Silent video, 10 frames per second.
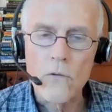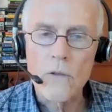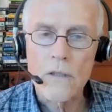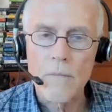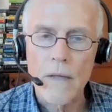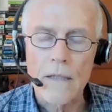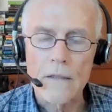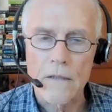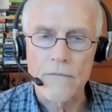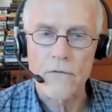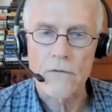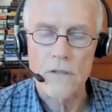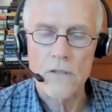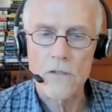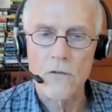can make a
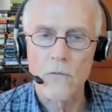difference,